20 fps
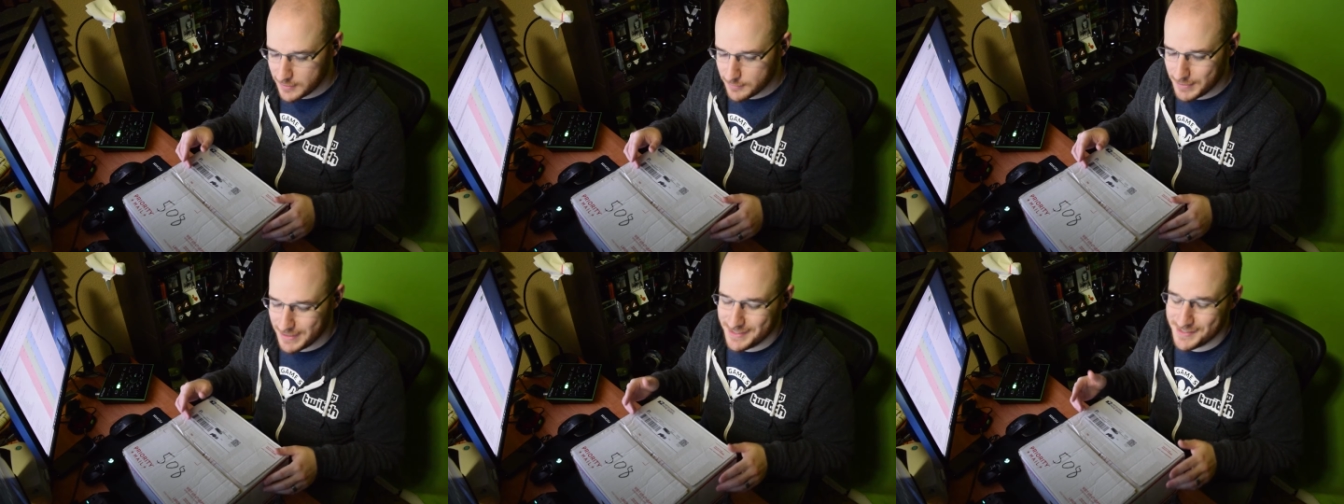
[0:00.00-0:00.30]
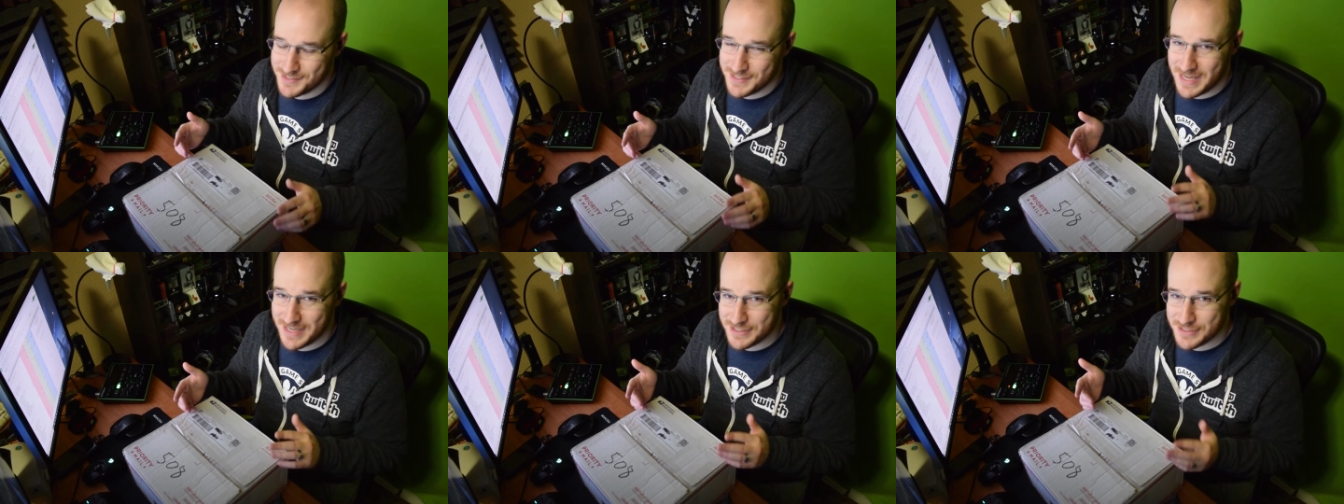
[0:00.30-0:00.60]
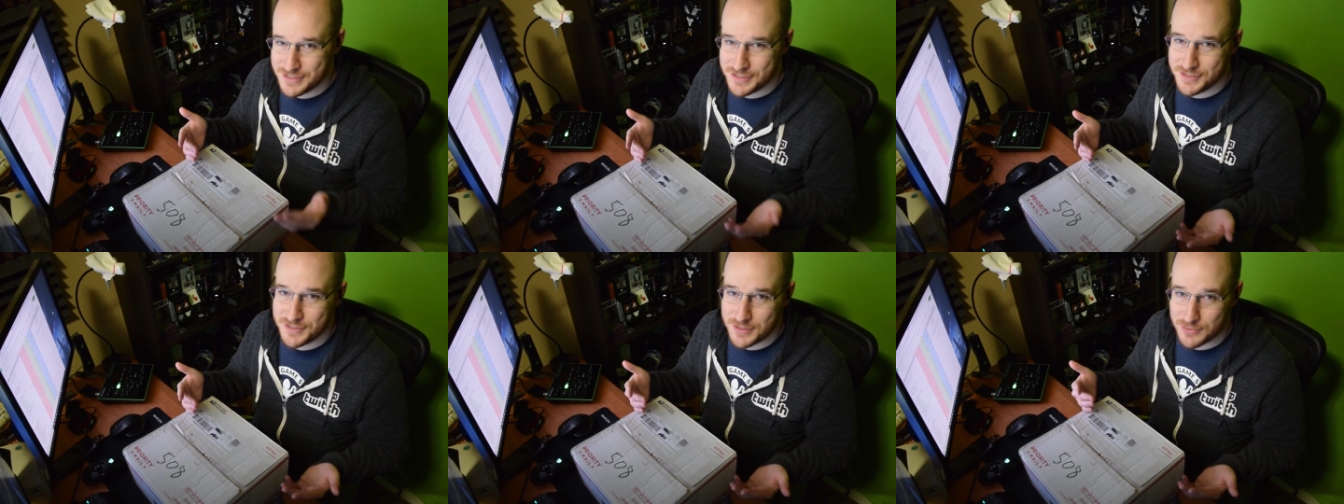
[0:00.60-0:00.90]
Because
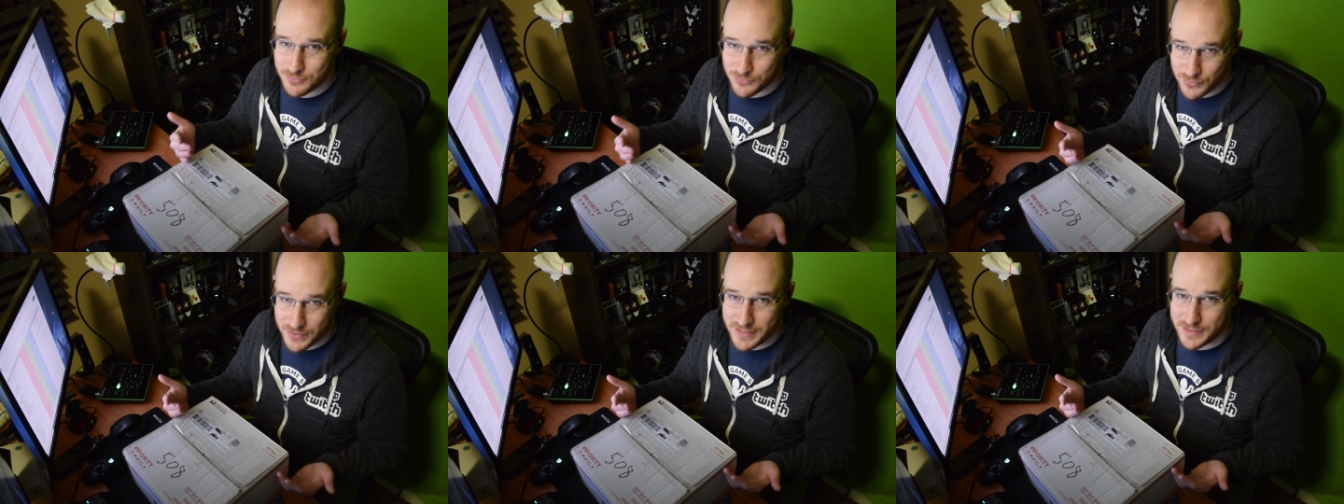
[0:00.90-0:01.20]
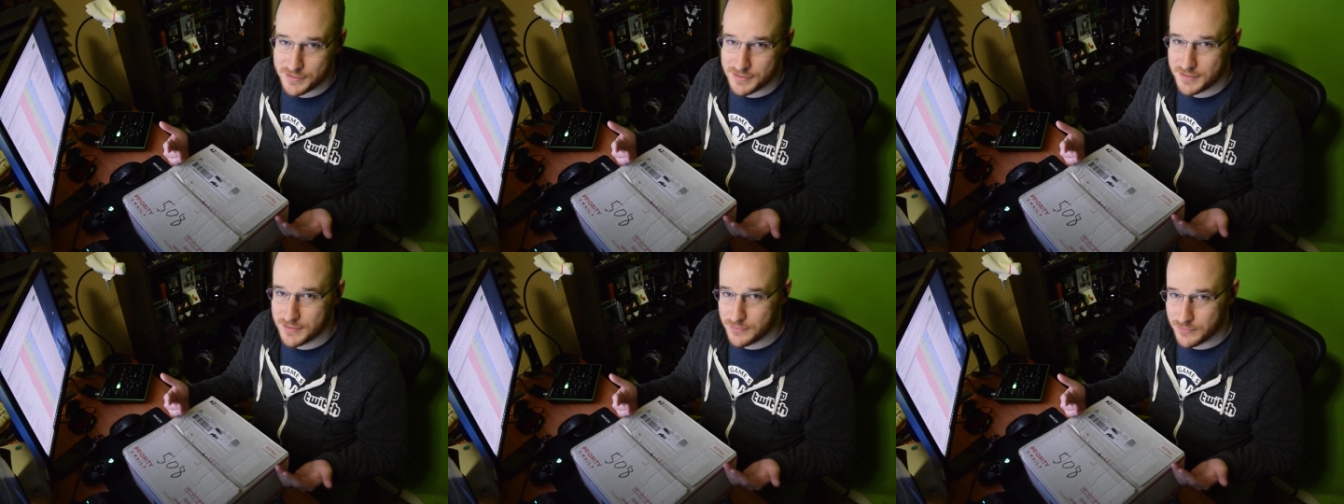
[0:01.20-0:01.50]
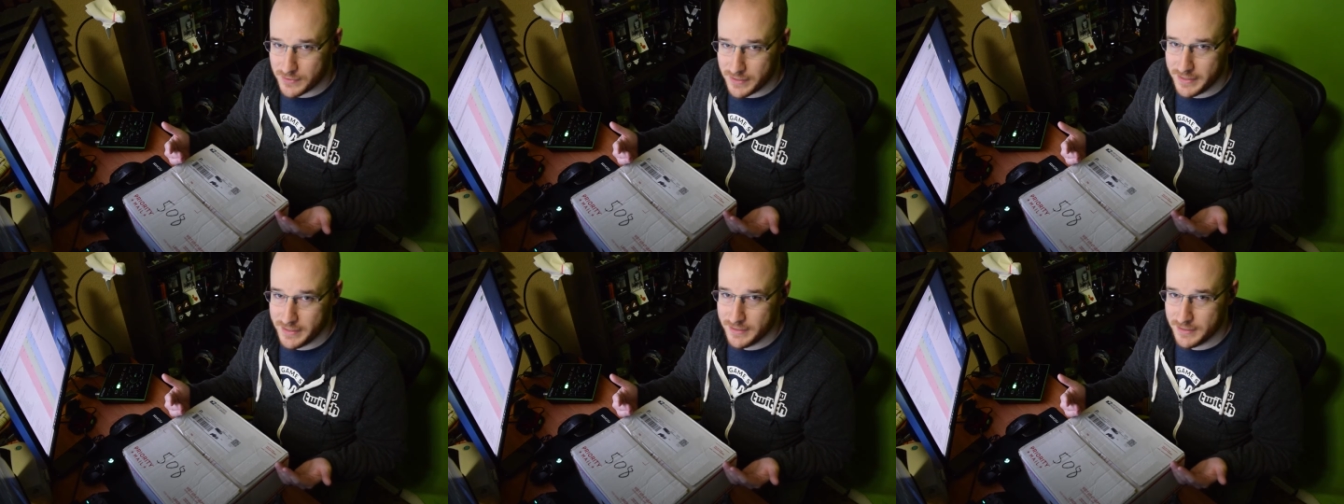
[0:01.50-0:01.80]
that's just the risk,
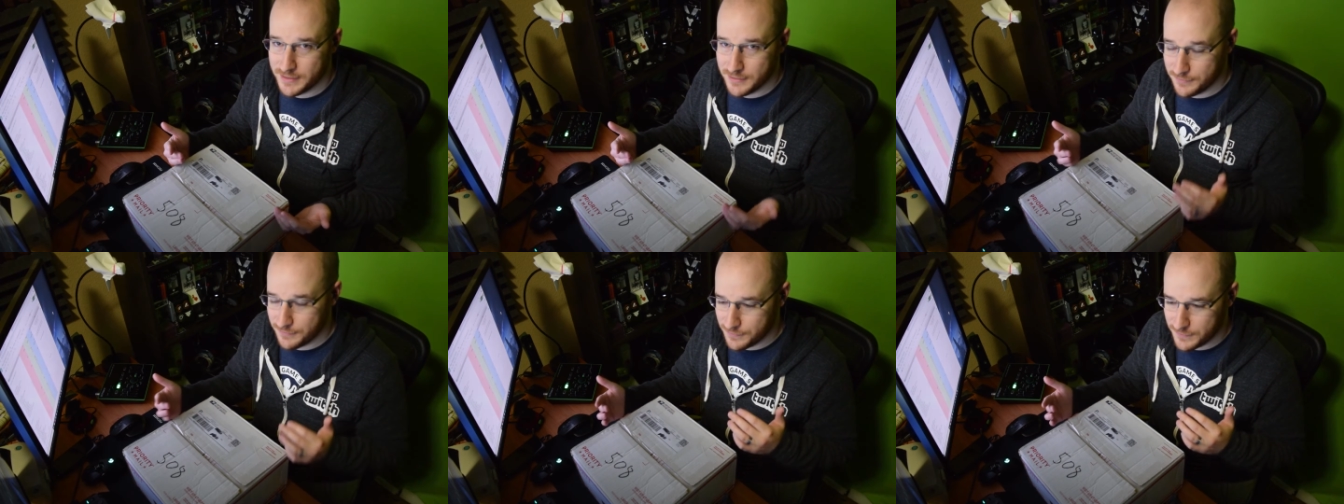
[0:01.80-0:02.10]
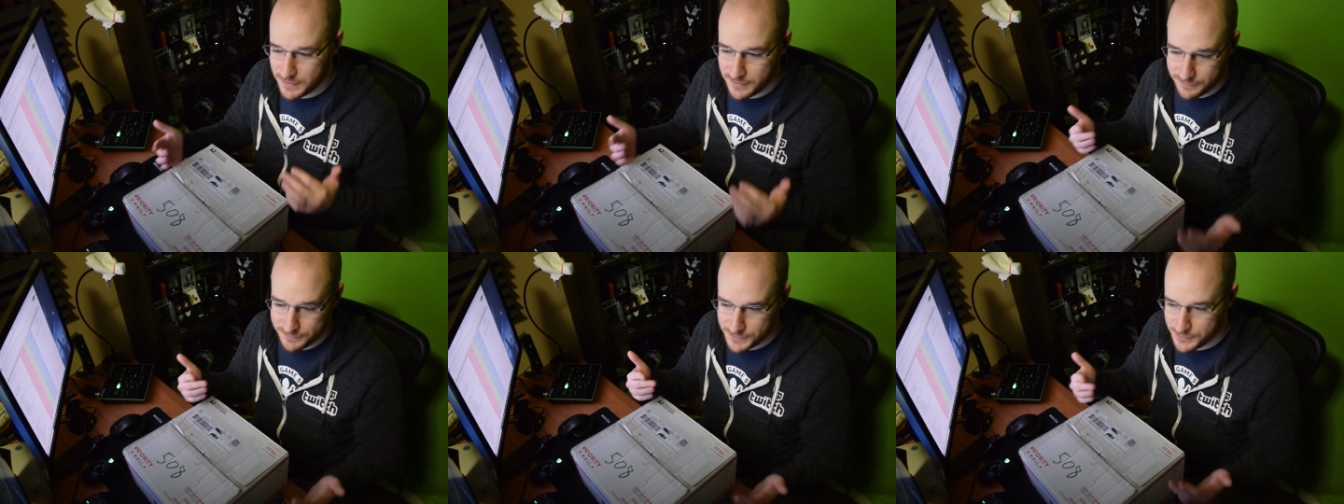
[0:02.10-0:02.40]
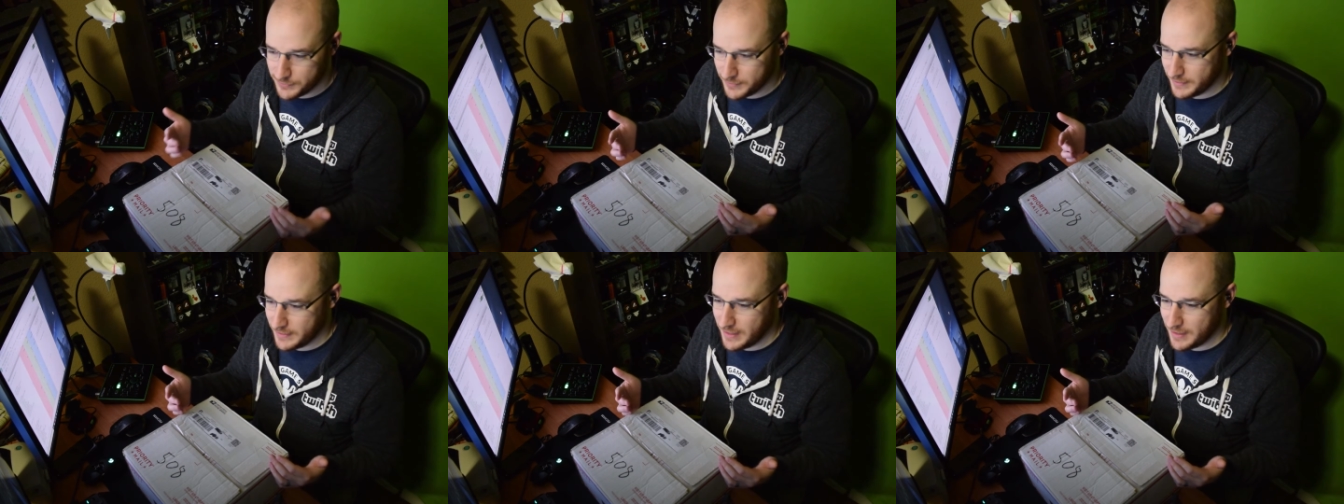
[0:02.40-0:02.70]
right, of
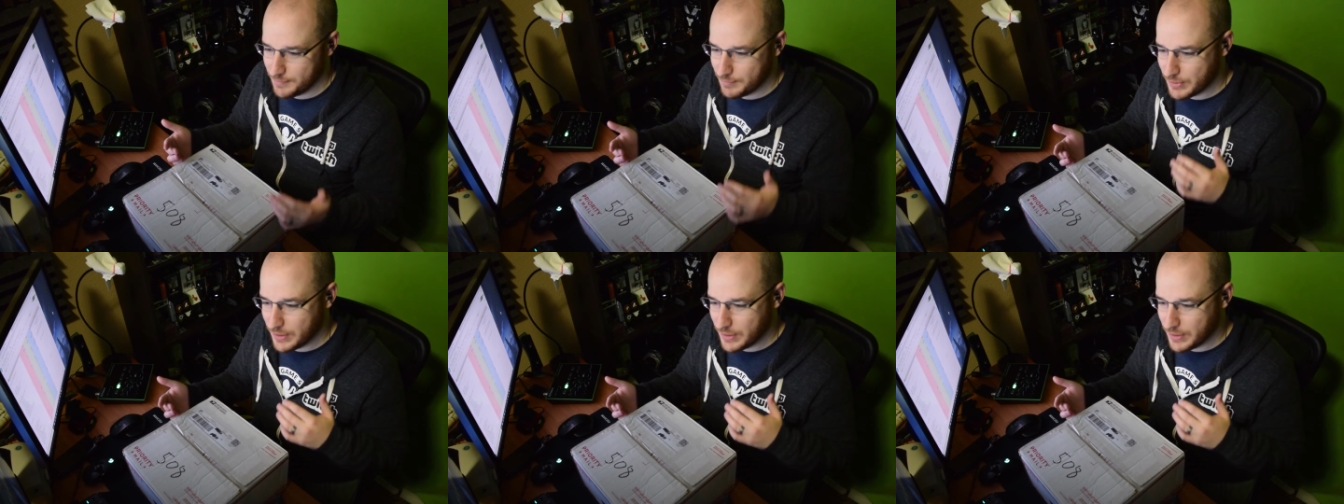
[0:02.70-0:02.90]
doing that.